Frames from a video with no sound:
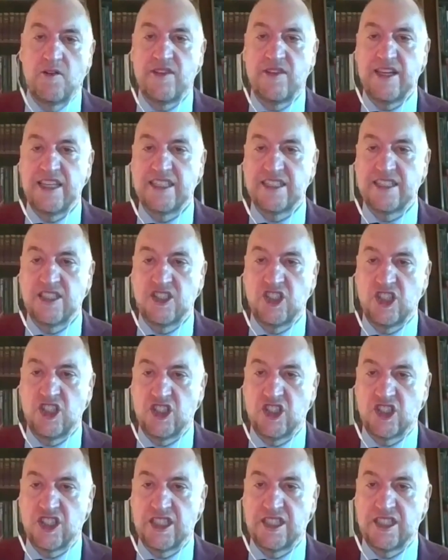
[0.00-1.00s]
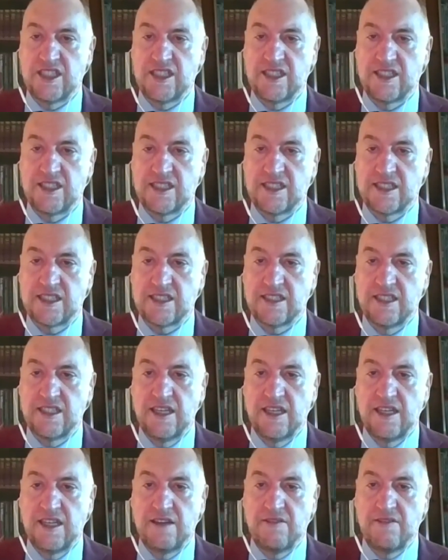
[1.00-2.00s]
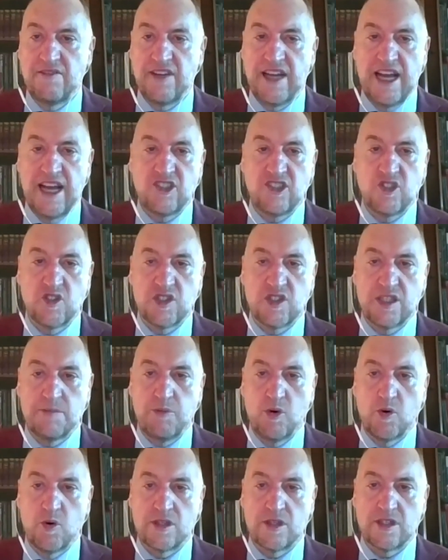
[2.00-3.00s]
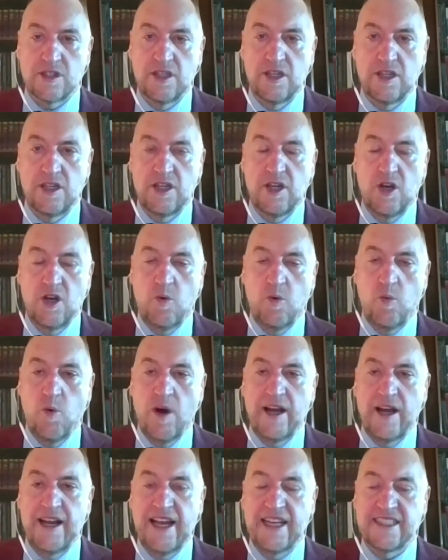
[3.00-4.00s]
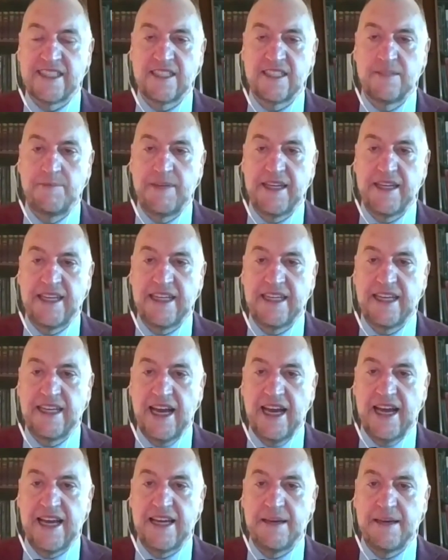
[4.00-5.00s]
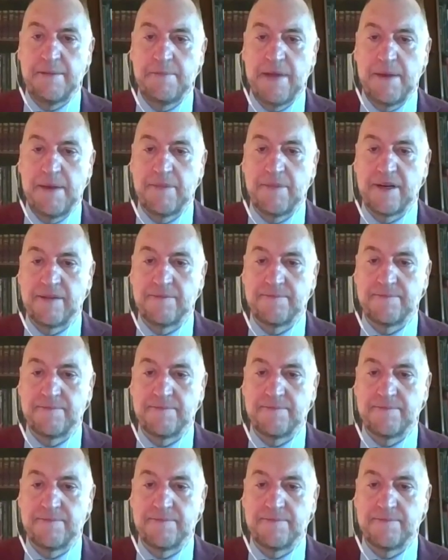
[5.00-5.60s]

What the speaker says: the institution's financial support, one has to be a member.